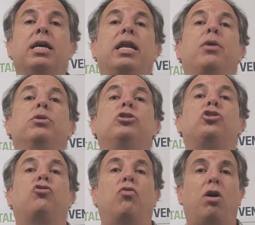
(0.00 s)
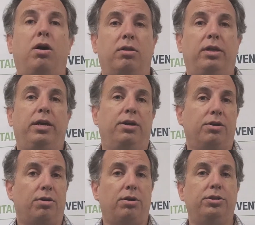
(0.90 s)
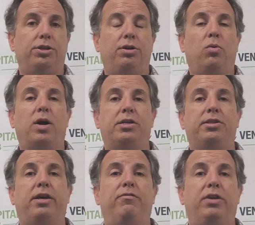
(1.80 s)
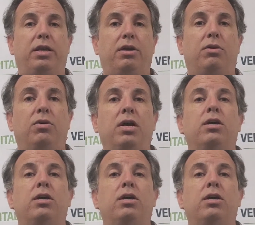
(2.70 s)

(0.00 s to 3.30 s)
and I would strongly encourage you to watch that video